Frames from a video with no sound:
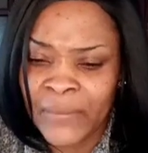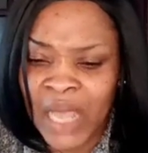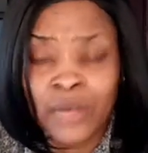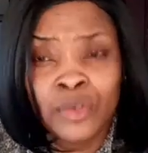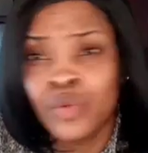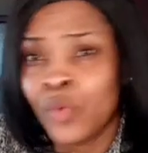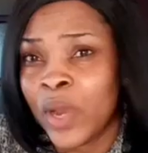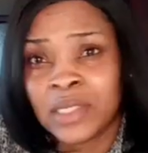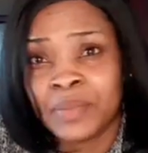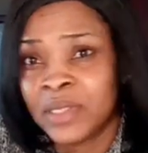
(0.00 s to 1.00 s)
I don't know why
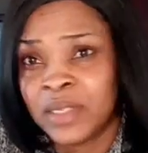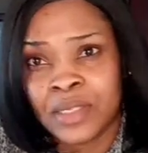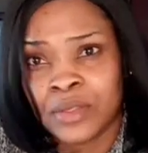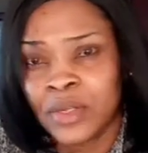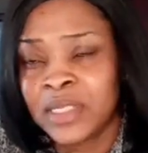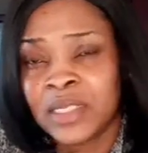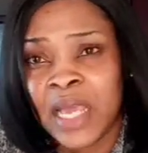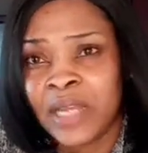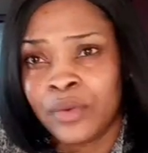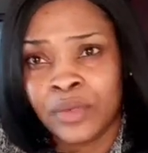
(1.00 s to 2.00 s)
it's made the list. Honestly,
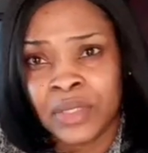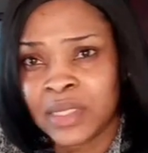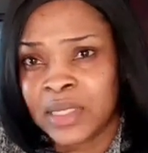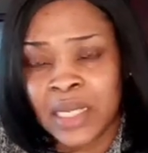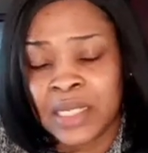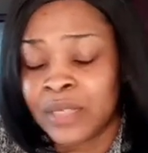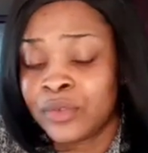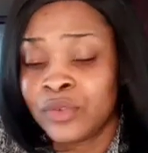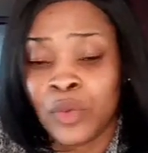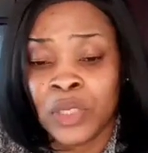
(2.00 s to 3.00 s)
I don't understand. I
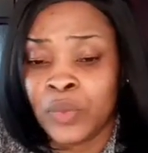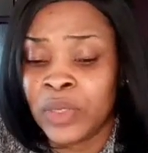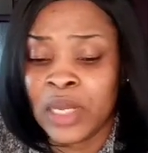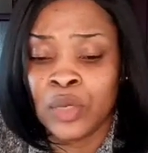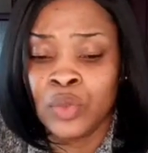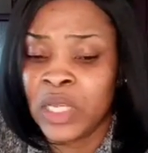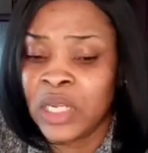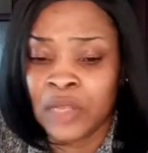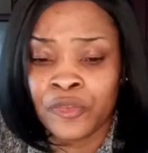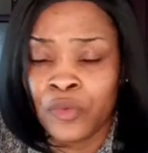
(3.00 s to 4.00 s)
don't know what they are looking
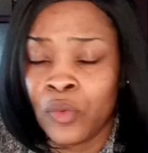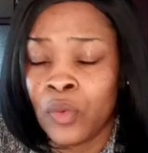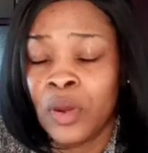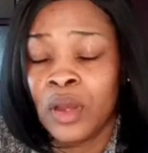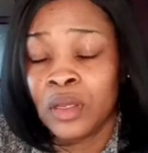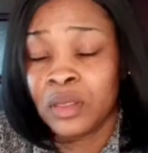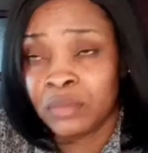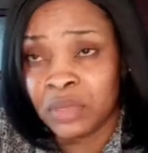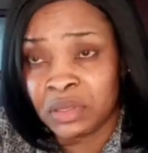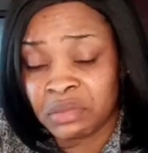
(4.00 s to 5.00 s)
out for.
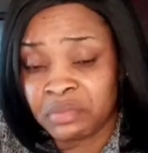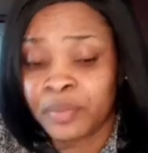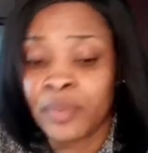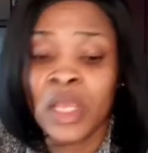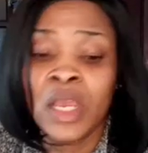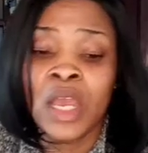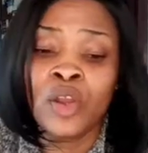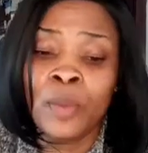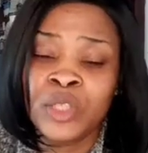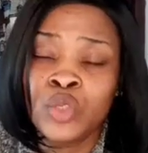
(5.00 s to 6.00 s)
But
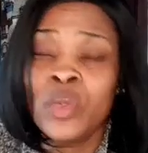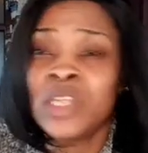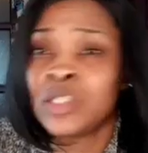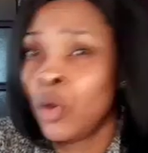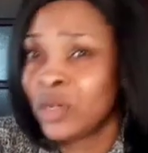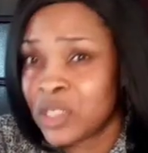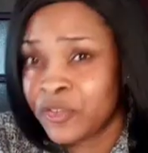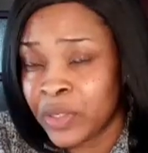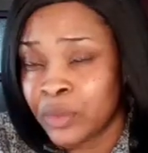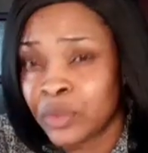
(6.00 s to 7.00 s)
number 2 is
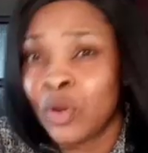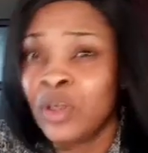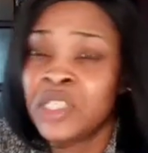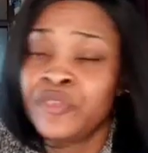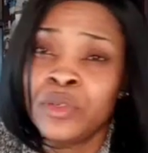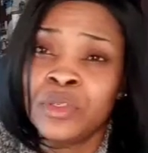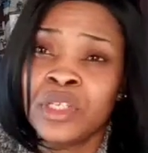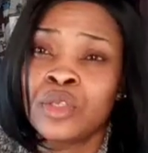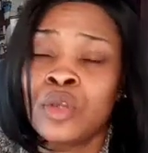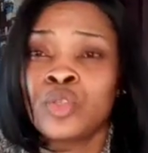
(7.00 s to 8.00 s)
Huddersfield. Huddersfield
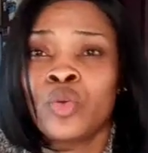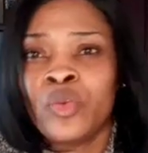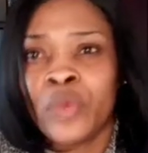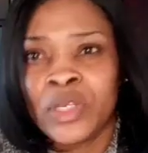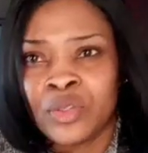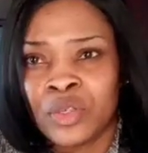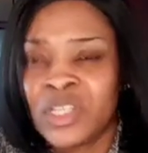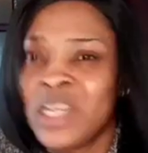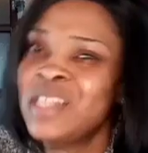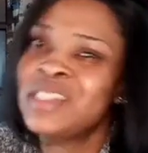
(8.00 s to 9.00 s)
is also in West
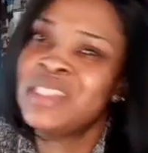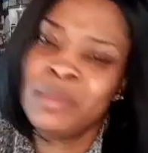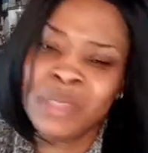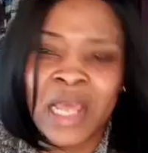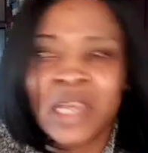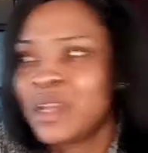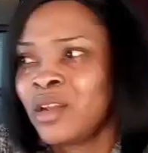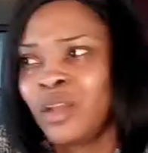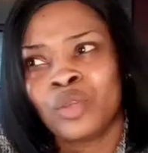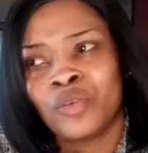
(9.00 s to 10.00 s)
Yorkshire. It seems like a
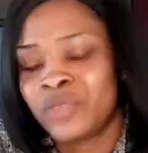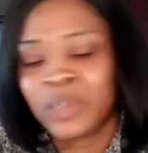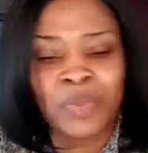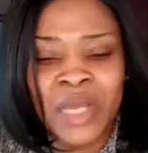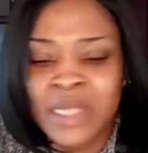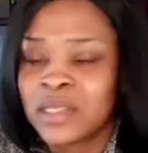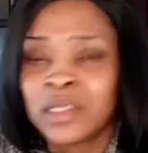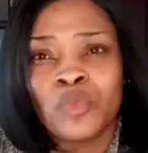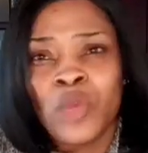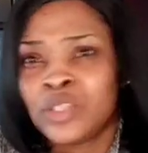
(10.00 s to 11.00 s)
lot of the places
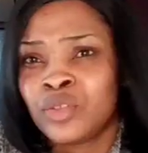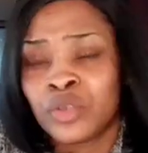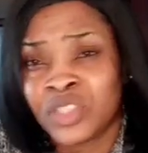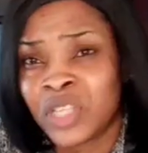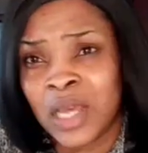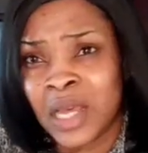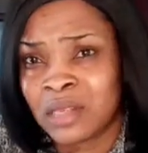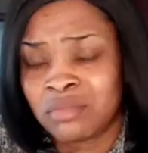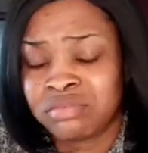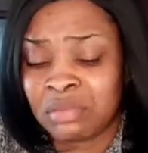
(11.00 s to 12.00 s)
in West Yorkshire